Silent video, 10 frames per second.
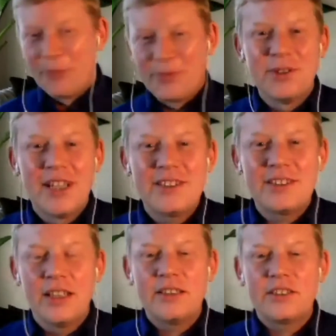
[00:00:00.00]
So
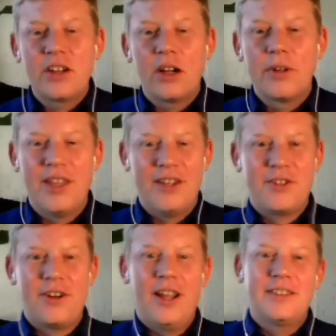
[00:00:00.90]
let's start with
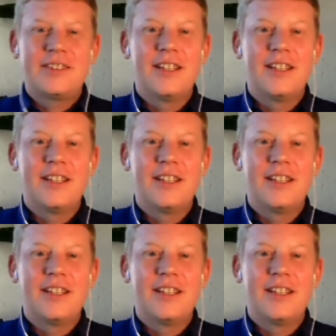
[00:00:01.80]
hGrant,